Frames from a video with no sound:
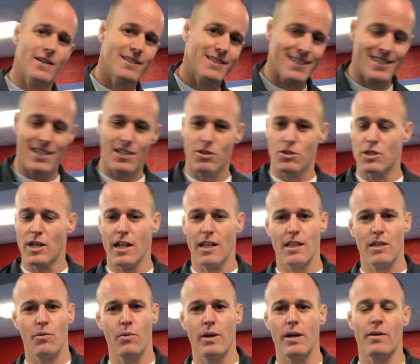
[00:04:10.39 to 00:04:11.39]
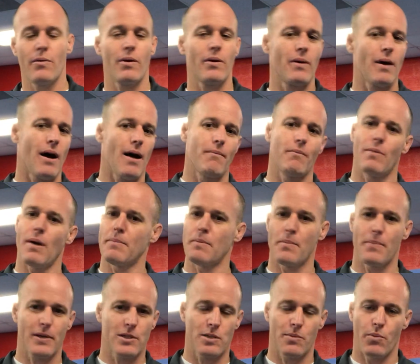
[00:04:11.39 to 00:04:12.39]
eats ketogenically. I'm
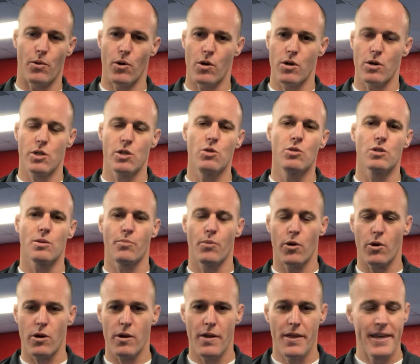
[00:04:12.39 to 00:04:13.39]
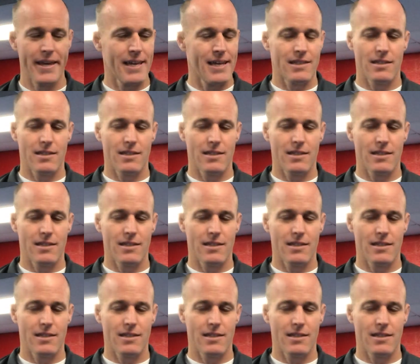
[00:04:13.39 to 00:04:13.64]
a big supporter, huge supporter.